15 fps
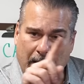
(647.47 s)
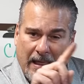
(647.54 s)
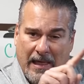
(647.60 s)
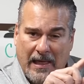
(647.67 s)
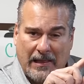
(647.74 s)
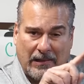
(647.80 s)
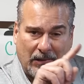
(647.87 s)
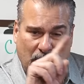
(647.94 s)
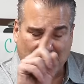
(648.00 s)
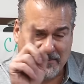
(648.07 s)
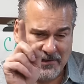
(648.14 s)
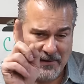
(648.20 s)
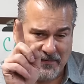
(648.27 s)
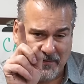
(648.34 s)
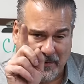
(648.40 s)
It
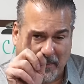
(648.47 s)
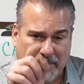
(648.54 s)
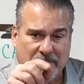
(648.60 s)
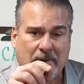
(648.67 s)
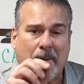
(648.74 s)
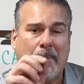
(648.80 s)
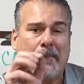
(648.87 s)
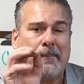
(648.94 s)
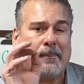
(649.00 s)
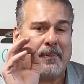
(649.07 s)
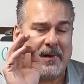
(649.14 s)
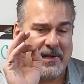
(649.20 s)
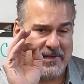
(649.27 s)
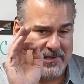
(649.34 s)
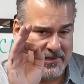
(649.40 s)
looks like a Phillips,
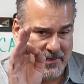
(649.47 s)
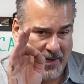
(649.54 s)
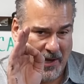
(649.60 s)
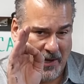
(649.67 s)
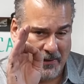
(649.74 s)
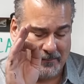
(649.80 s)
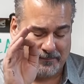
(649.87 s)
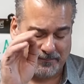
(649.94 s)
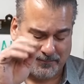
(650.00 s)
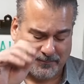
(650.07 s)
but it's not.